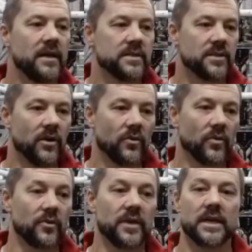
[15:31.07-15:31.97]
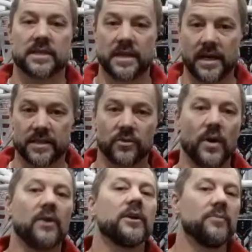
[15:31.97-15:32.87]
So we're really excited to
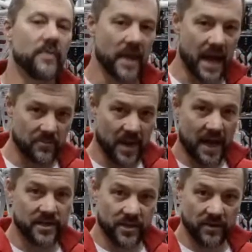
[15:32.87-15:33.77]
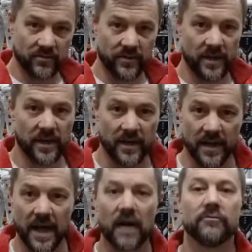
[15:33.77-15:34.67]
welcome that batch of
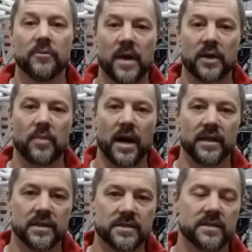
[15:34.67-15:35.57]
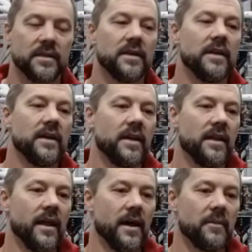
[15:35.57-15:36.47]
alpha mech pilots
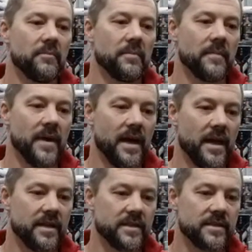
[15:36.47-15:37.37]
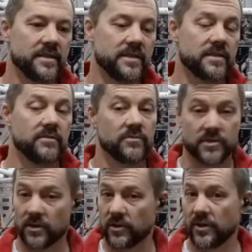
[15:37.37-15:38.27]
and
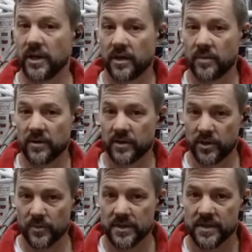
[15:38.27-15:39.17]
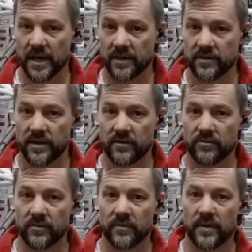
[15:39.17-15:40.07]
start learning about the human side
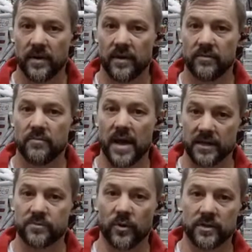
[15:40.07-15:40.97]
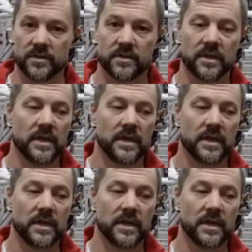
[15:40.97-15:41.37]
of mech sports.